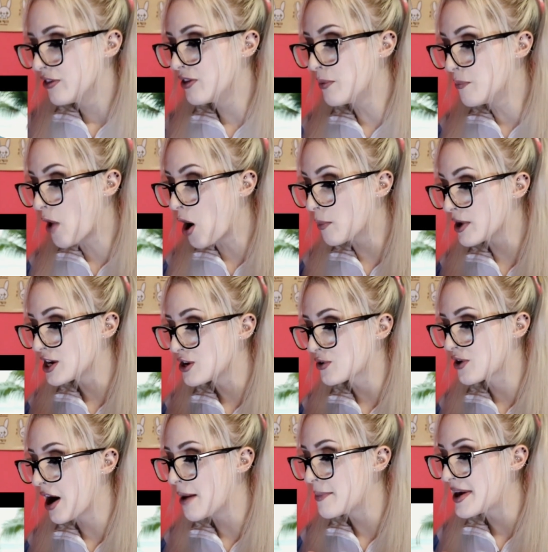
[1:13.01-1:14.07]
The moment you
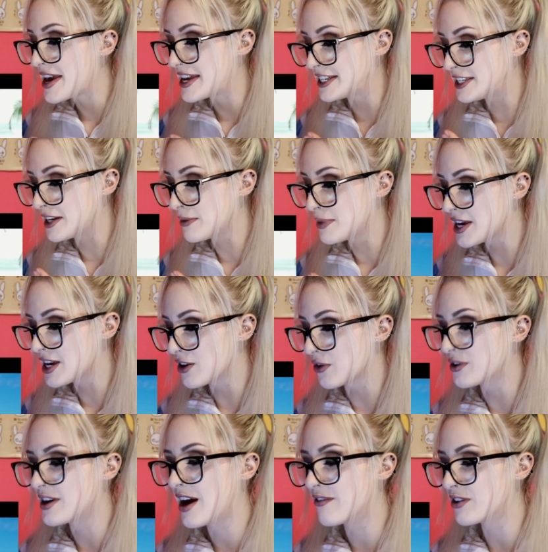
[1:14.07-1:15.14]
come into me,
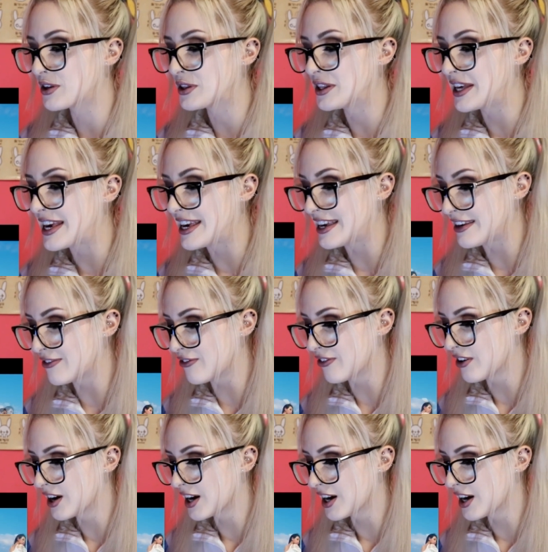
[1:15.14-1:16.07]
you'll never leave.